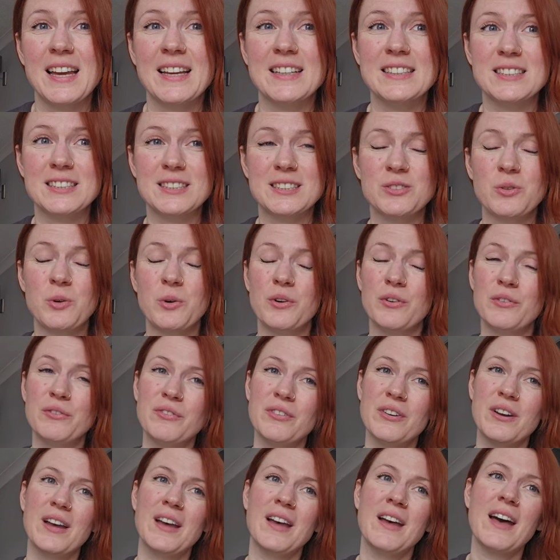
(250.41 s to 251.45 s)
It's sort of,
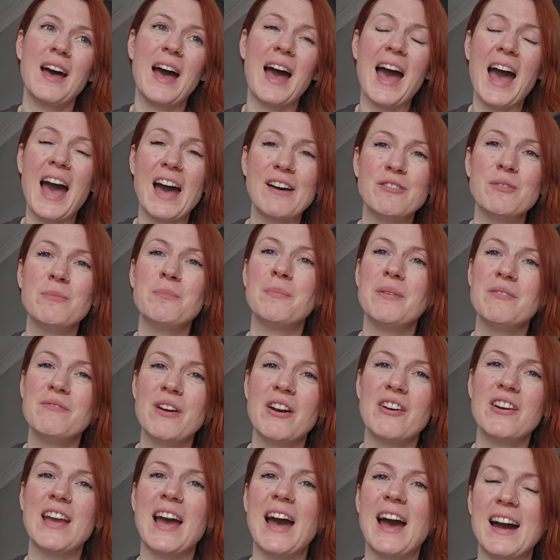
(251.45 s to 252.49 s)
I haven't been
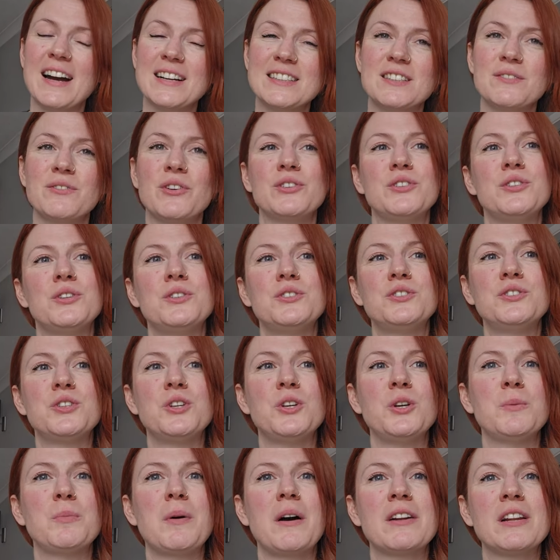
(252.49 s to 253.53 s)
very active on
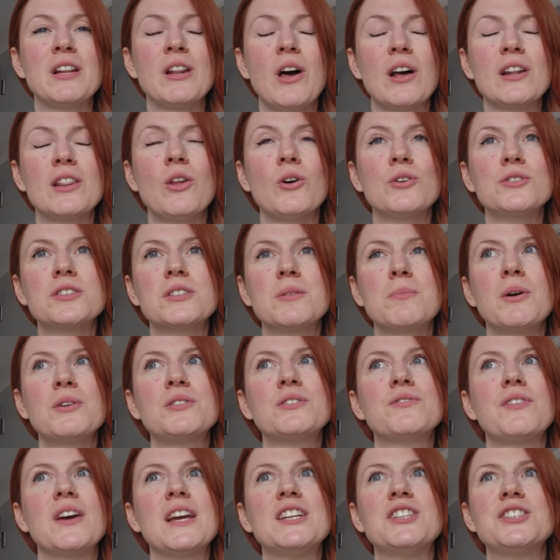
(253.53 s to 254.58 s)
YouTube. I, I lost the
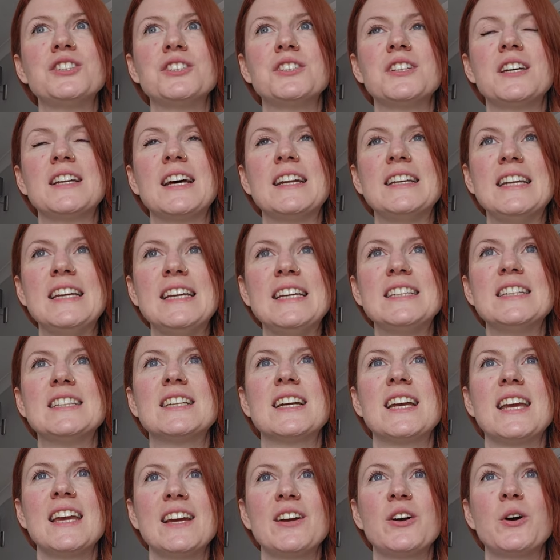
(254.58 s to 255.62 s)
motivation and I needed a
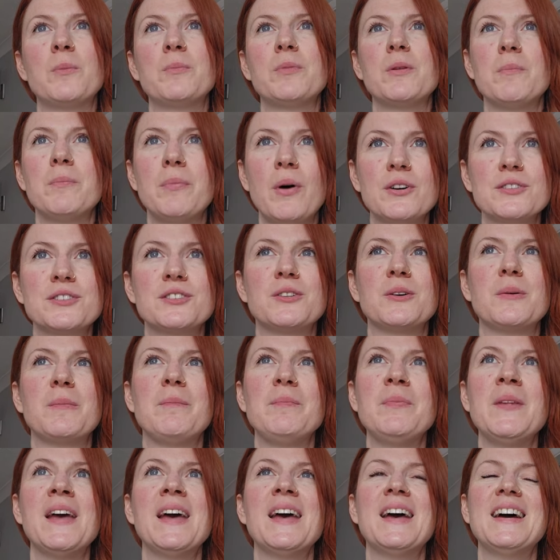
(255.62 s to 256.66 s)
kick up the bottom
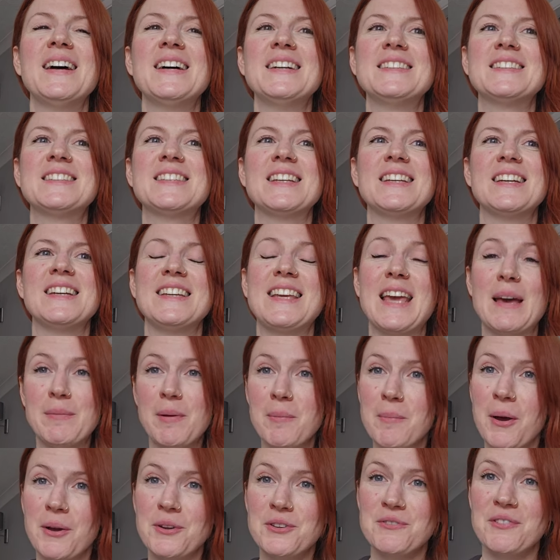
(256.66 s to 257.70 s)
to get me
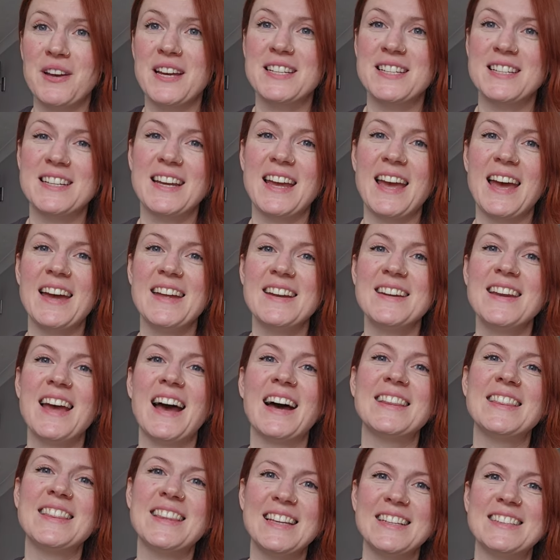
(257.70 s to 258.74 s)
motivated again,
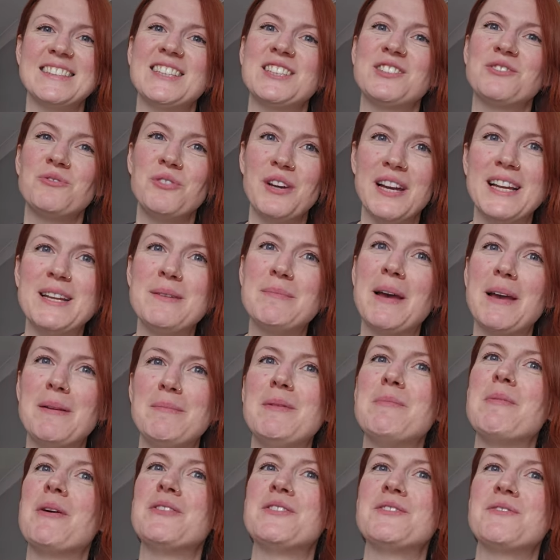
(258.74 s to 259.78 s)
and this has really made me
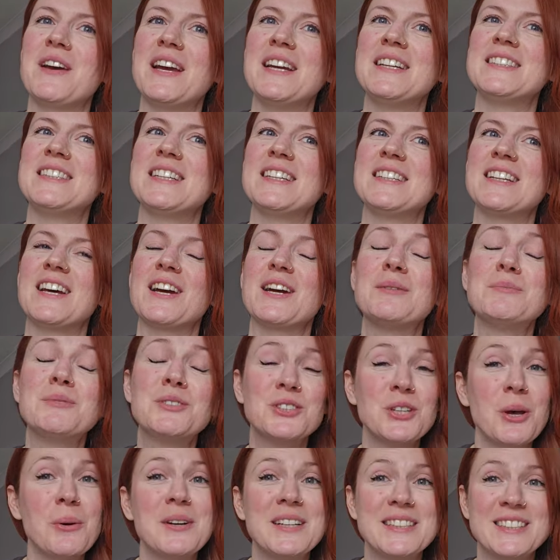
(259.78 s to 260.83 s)
motivated. Like I'm
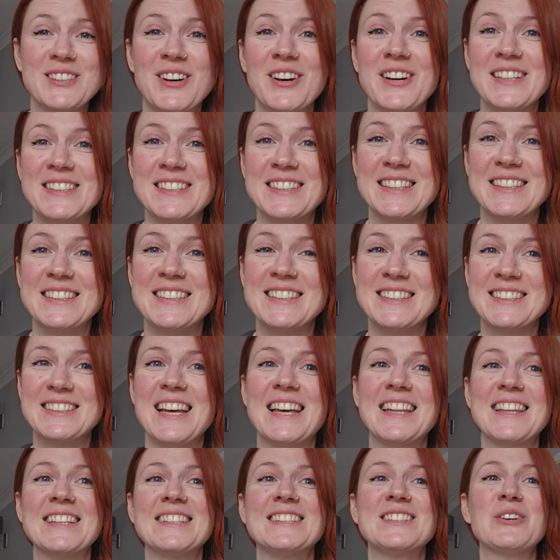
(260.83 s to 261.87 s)
so excited to set
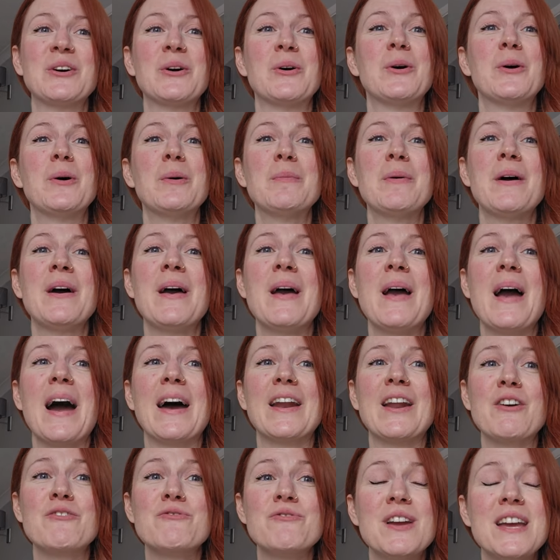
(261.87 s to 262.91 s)
this up and I
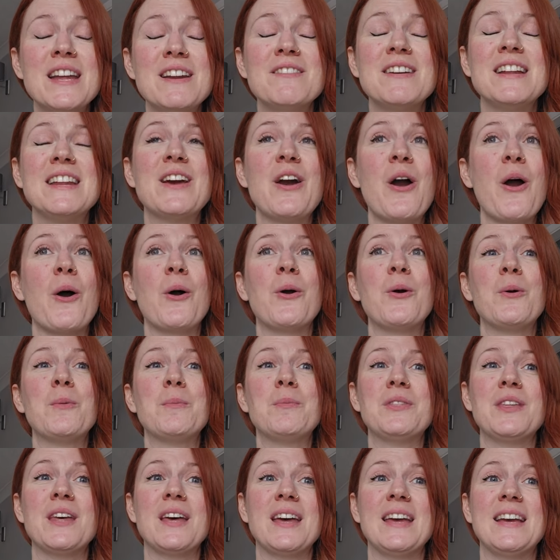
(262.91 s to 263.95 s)
really really hope
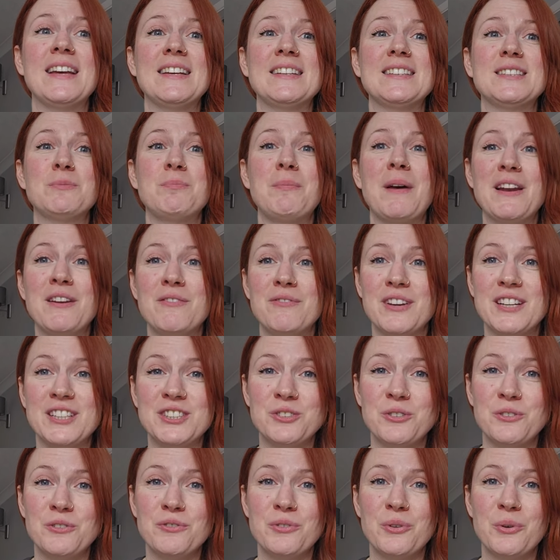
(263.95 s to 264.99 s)
that it's
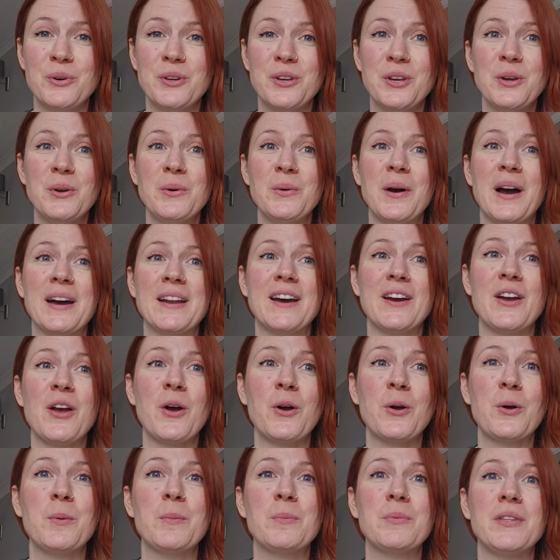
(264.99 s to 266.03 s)
beneficial for you and I
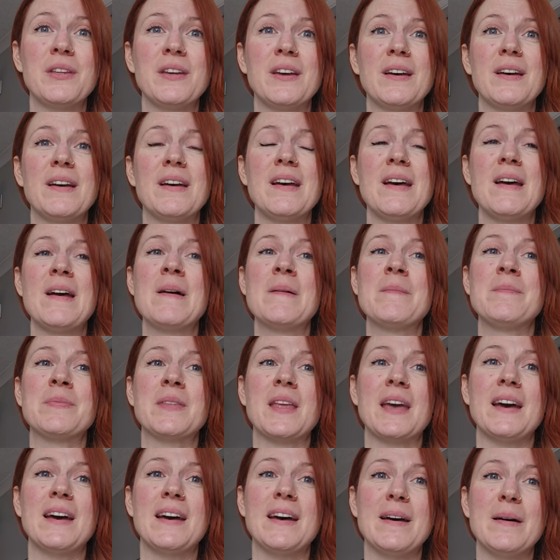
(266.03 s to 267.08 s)
hope that
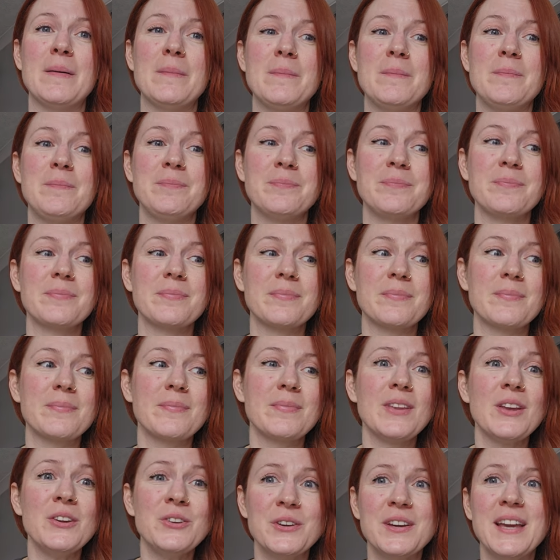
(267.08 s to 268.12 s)
um,
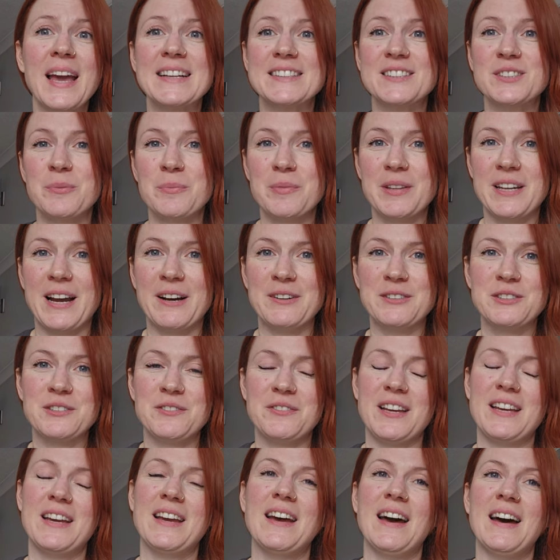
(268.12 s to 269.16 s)
you get something out of
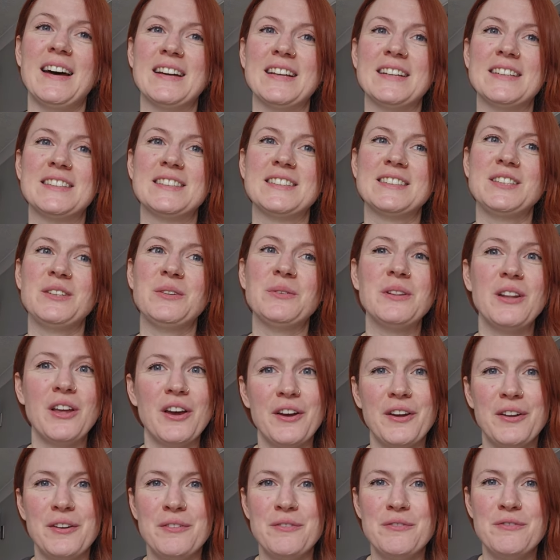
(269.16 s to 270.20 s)
it and you
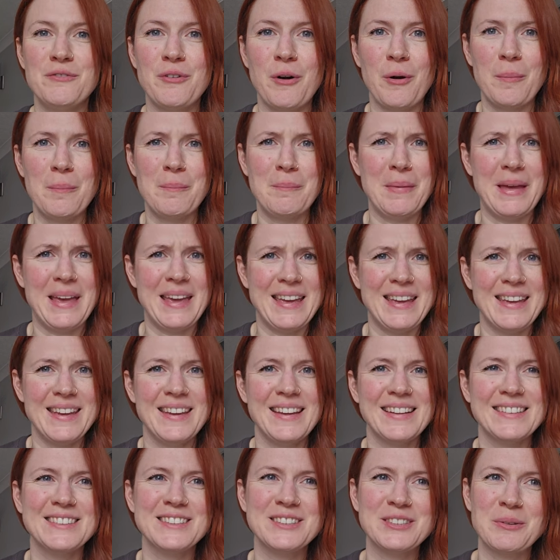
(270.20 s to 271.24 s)
learn from me
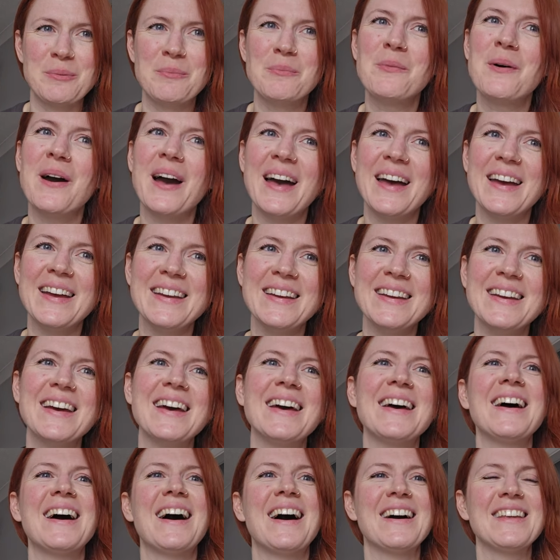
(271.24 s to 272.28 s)
in some way,
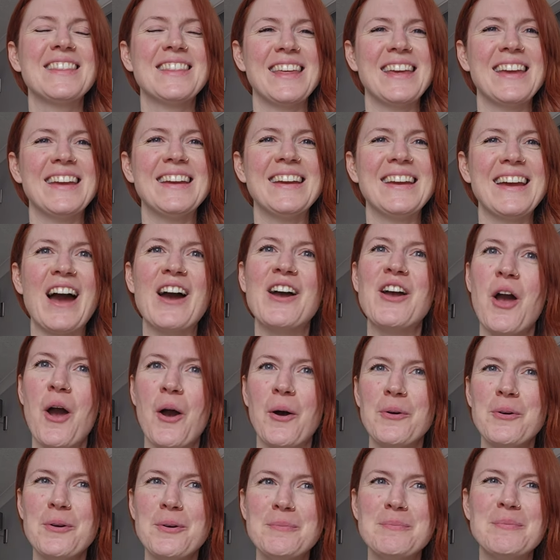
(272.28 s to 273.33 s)
I think, I
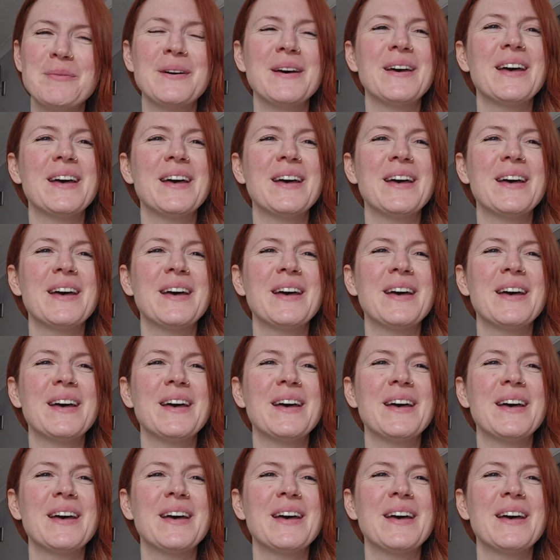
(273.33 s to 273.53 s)
hope.